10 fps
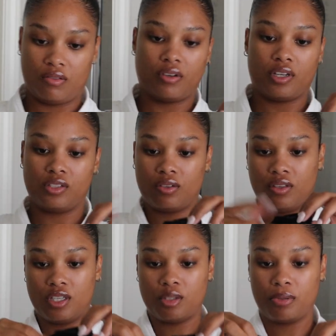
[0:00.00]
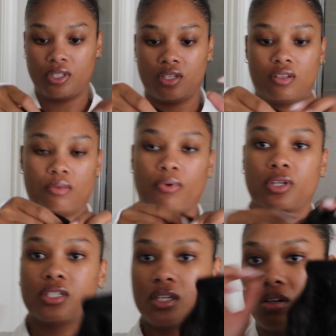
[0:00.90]
Okay, so this particular
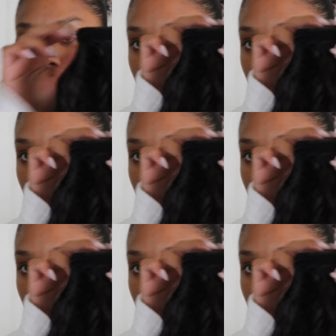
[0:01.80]
ponytail